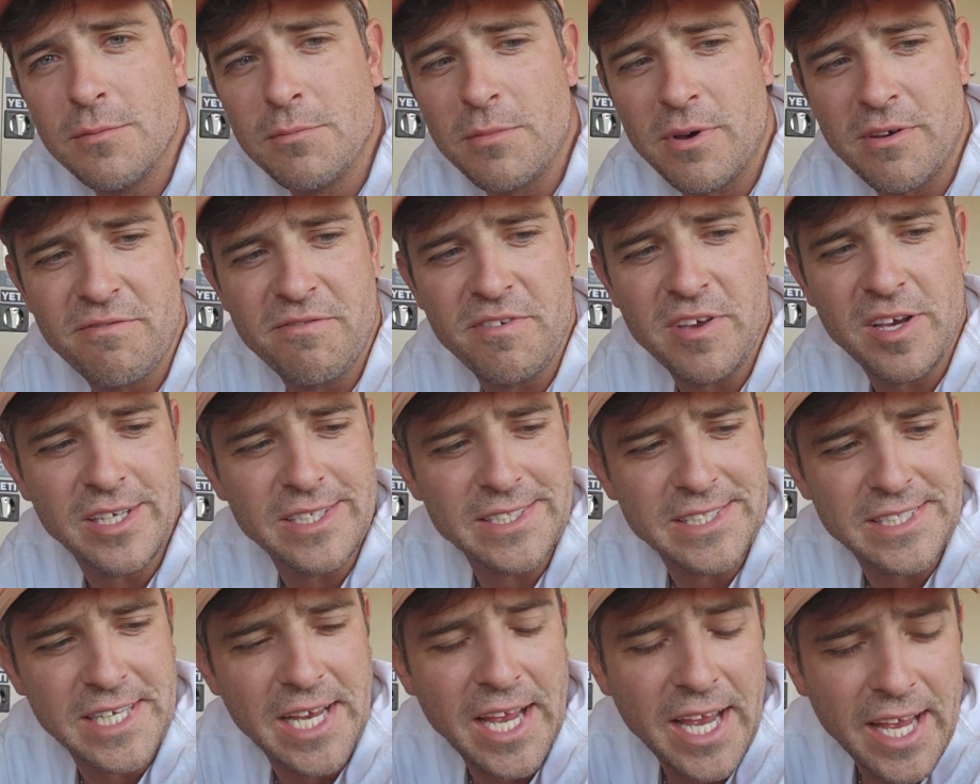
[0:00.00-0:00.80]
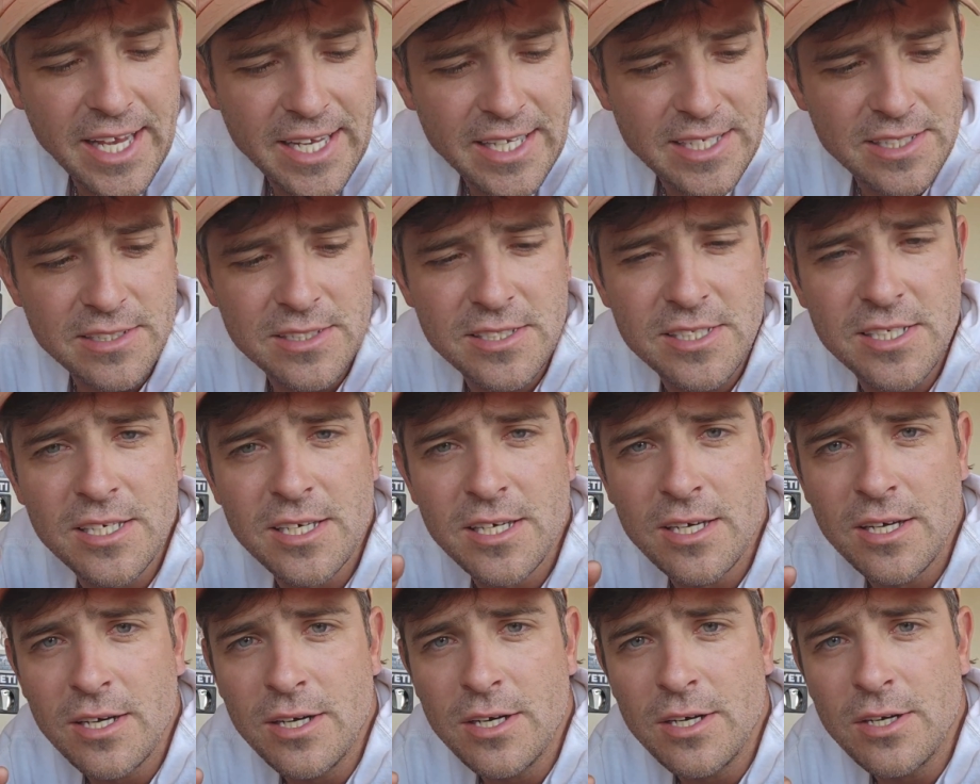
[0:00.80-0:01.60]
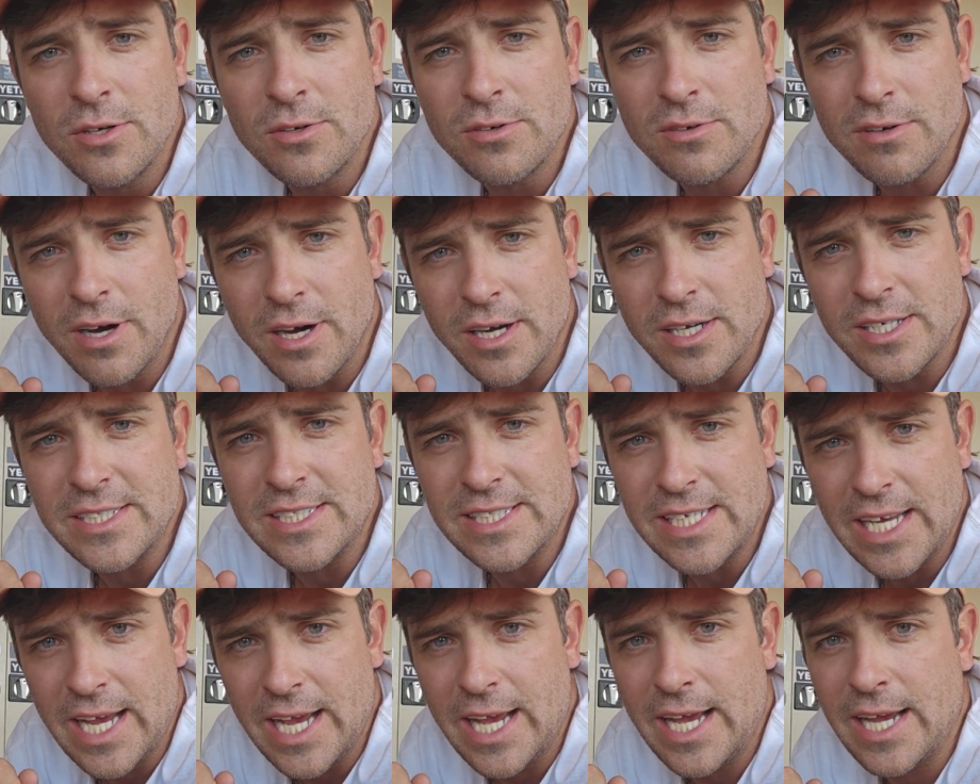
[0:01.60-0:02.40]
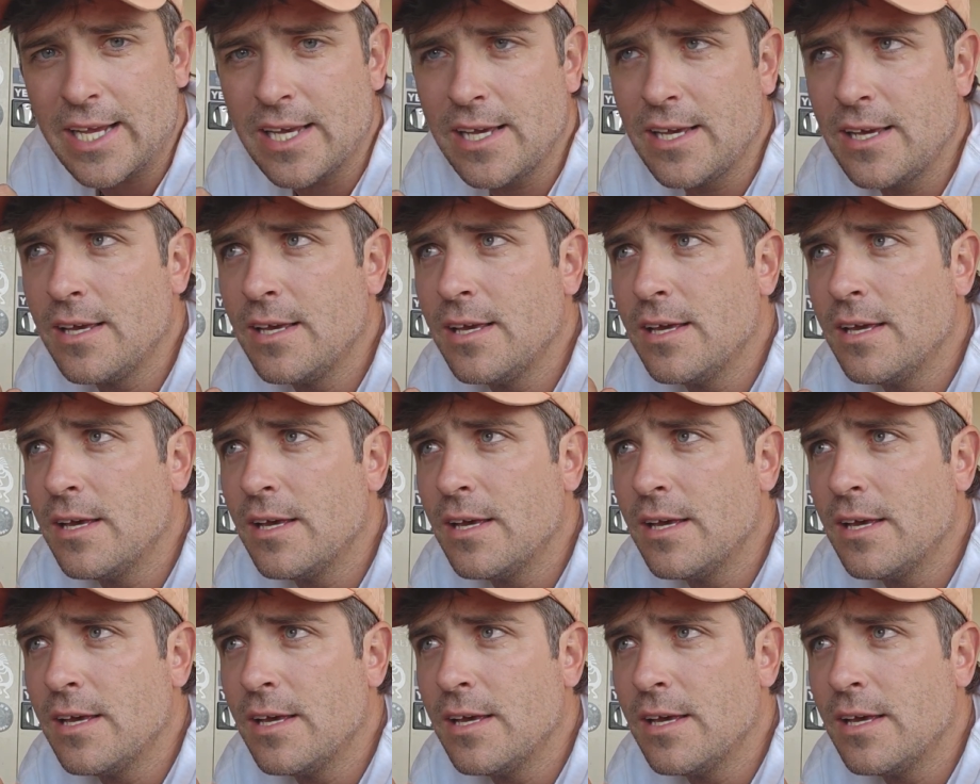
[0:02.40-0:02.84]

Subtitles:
my fiance's rucksack.